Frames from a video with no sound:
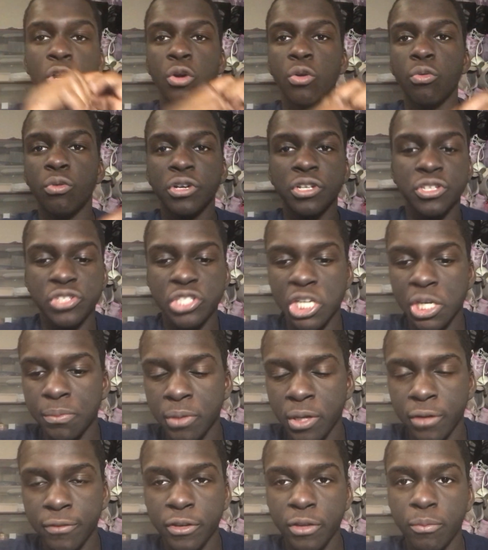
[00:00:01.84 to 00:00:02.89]
what is up
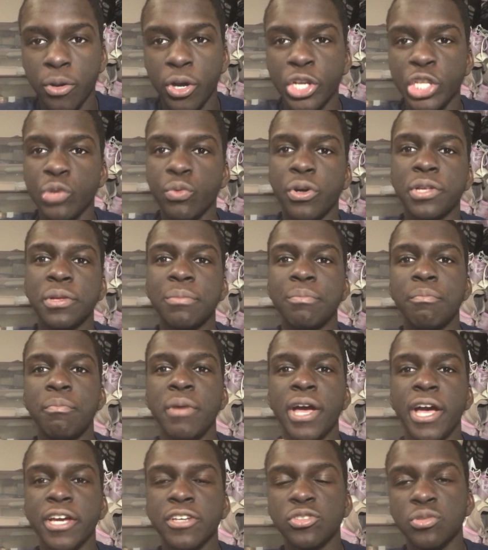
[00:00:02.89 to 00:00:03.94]
everybody welcome
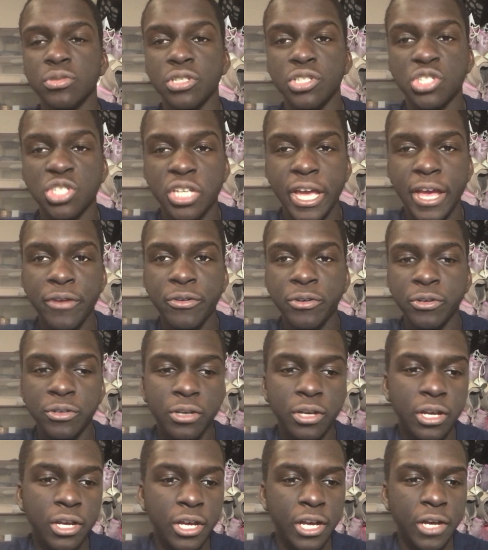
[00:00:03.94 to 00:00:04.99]
back to the channel
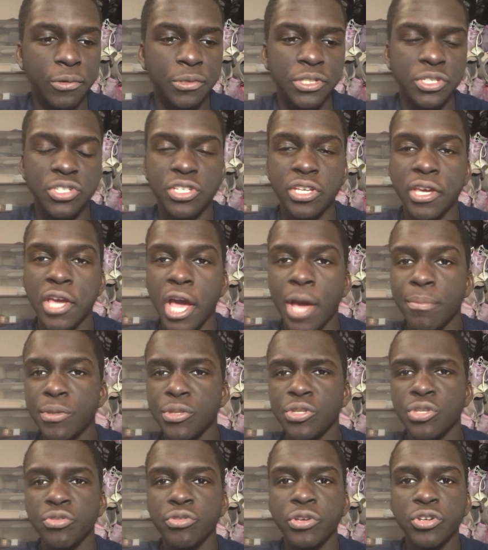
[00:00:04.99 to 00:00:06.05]
i want to say happy
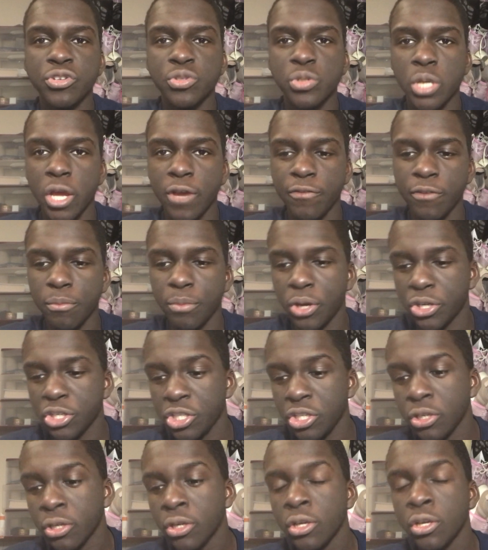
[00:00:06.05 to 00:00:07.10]
new year's to
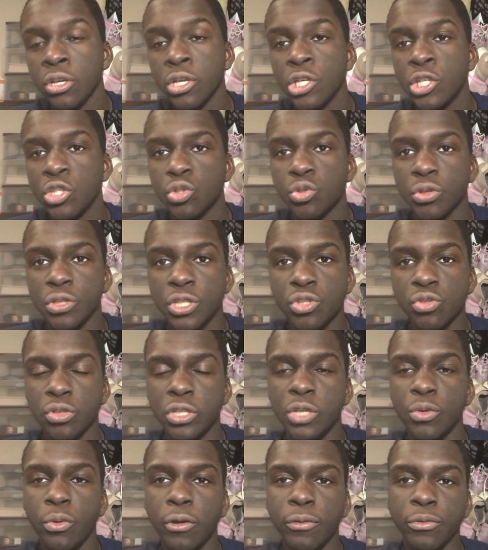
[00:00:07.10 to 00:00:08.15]
everybody
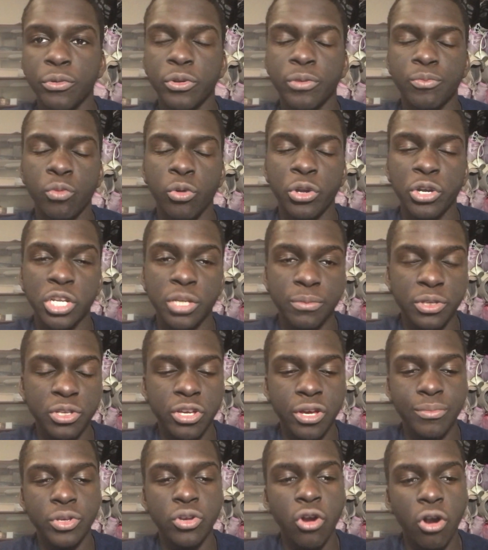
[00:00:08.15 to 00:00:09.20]
2021 we're, we're going to be
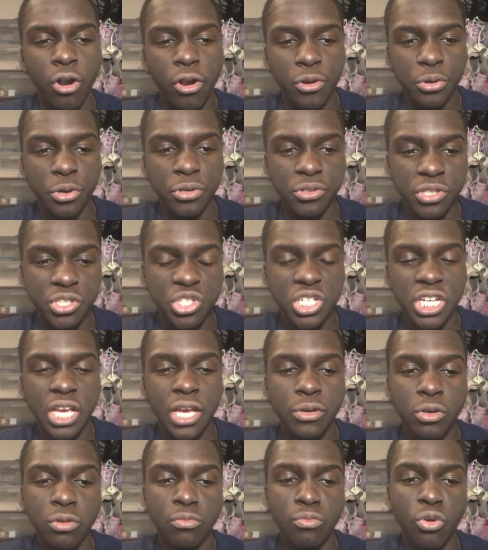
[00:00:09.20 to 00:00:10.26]
coming harder on the
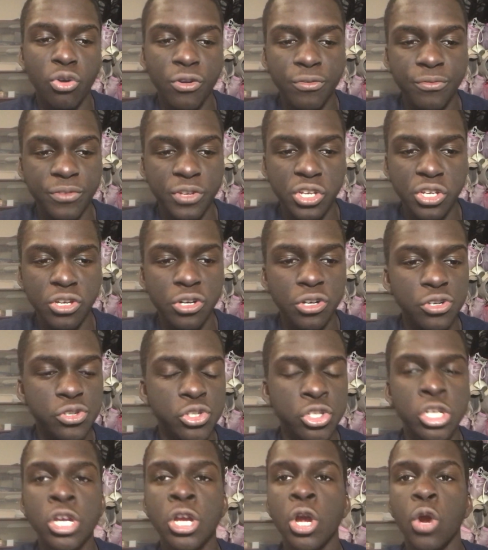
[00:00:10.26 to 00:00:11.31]
channel more videos
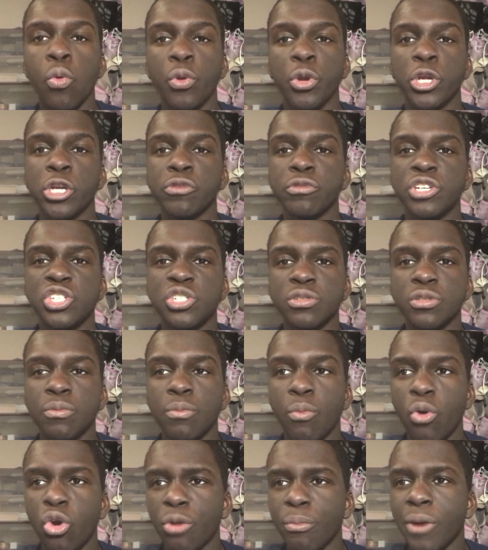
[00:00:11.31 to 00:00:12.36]
we're going to reach
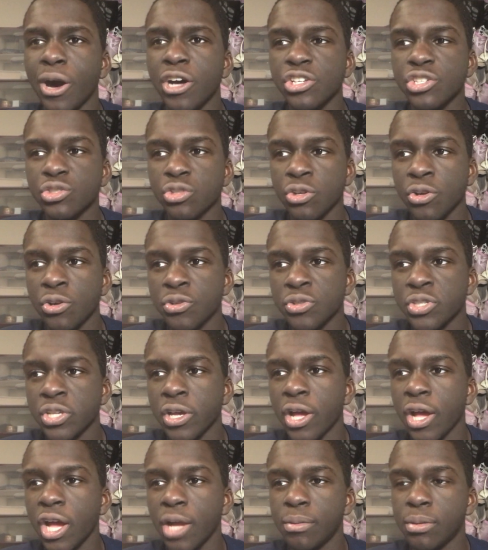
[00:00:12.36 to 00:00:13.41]
more milestones
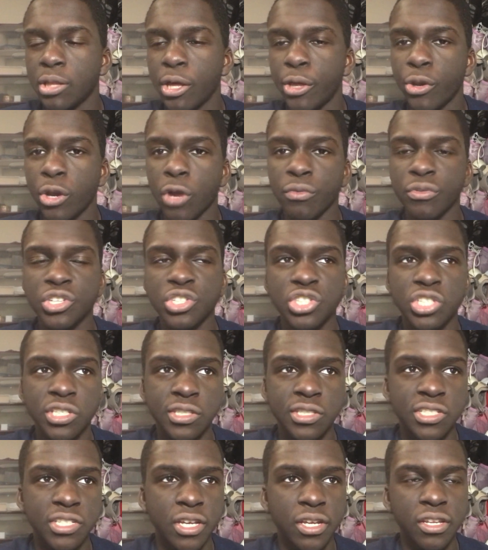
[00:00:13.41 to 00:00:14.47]
i plan on reaching
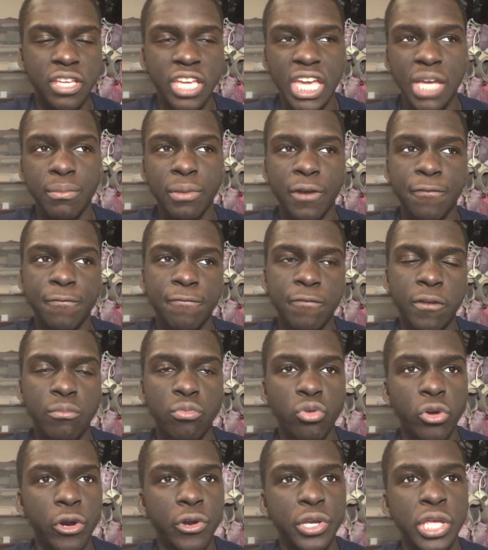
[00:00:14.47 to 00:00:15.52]
10k by
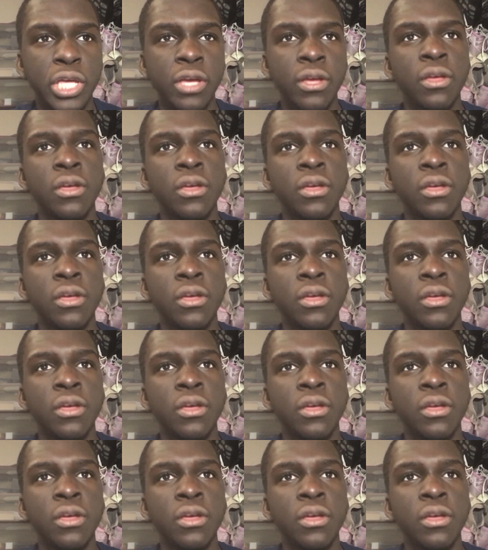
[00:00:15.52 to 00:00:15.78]
february